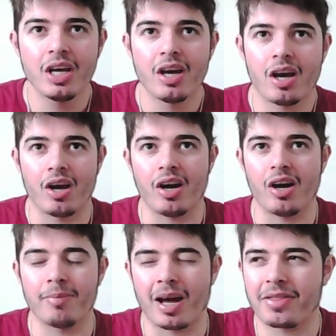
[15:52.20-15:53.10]

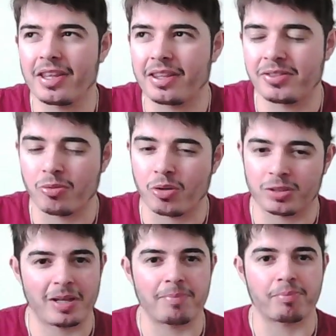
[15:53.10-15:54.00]
I think they've still got to
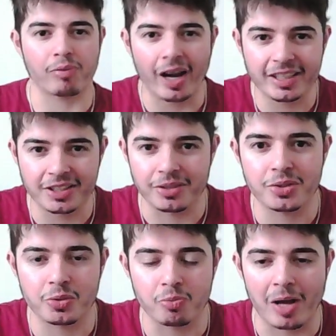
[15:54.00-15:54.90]
play Brighton
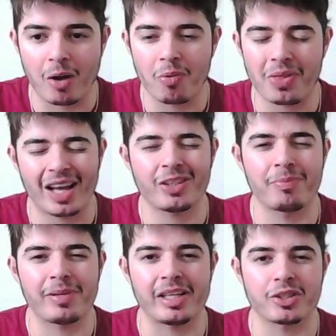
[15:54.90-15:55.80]
as well. That could
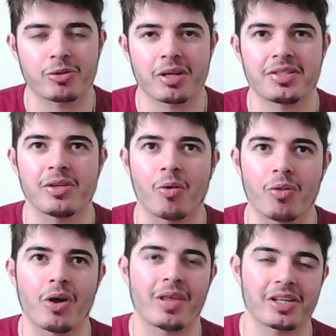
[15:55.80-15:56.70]
be interesting,
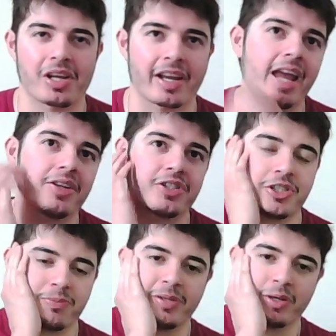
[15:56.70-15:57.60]
although that, again,
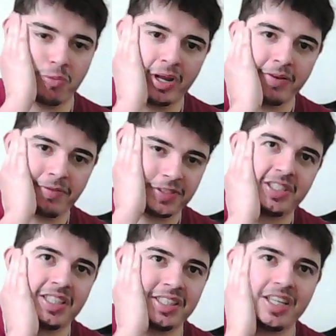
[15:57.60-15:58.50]
should be a win for
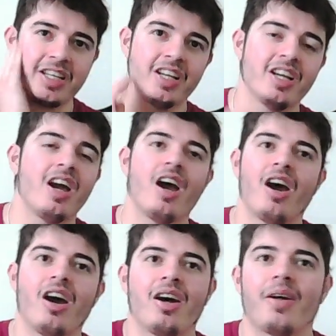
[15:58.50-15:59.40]
City.
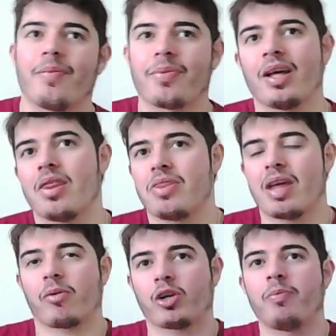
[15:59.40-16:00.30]

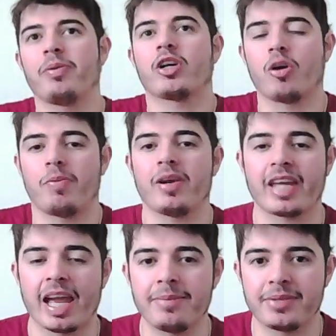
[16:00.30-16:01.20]
There could be a couple of
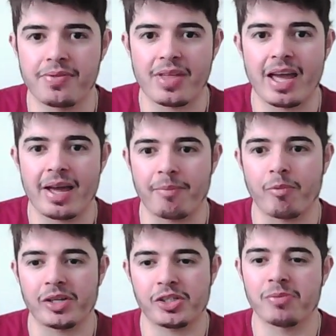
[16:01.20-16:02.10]
games in there in
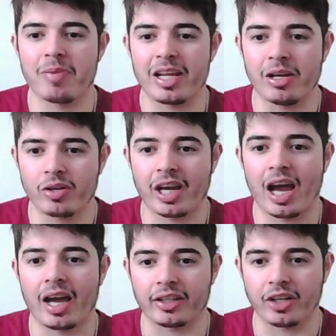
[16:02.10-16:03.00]
which you may look
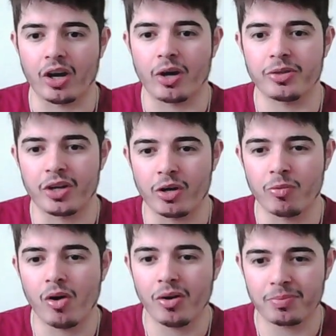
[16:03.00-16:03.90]
and go, you know
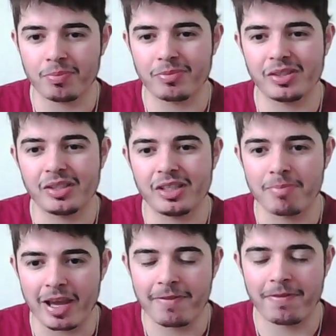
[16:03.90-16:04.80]
what? You
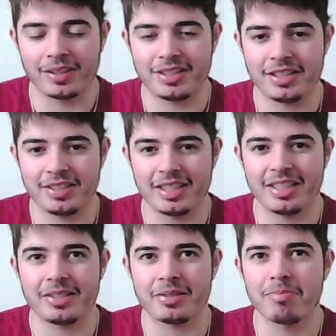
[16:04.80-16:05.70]
may fancy
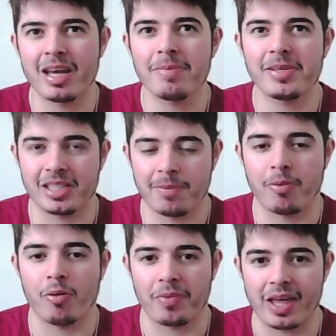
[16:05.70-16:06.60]
City to maybe slip
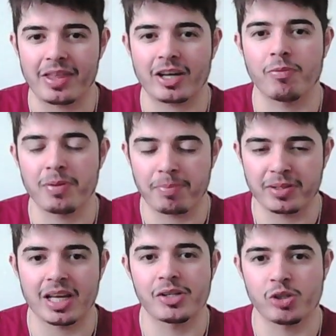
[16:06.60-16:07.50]
up there. There could be
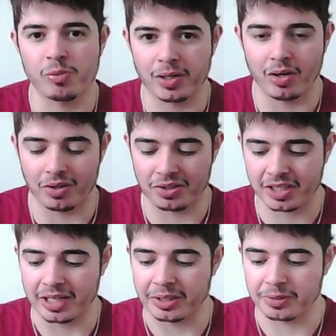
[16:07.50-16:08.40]
potential banana
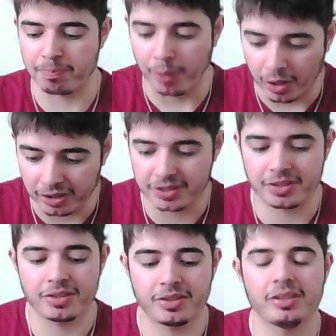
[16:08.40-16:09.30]
skins. But
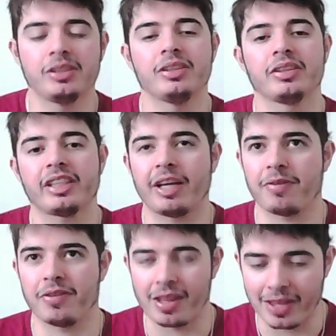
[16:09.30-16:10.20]

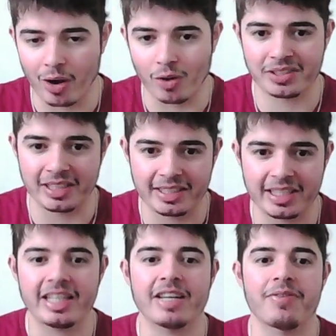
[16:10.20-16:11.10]
given that they are
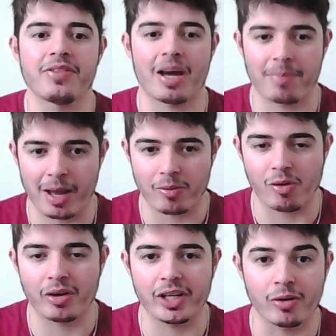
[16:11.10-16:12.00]
City, given that Pep
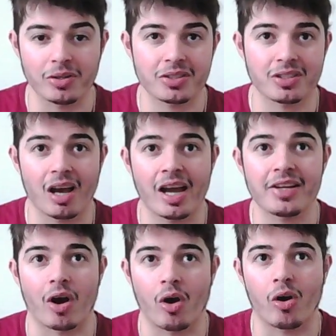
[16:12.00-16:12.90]
Guardiola's side
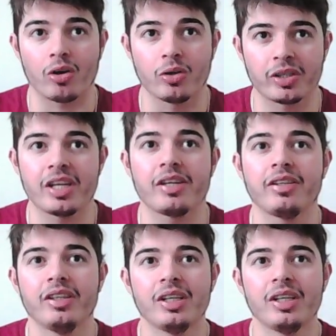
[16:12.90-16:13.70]
are looking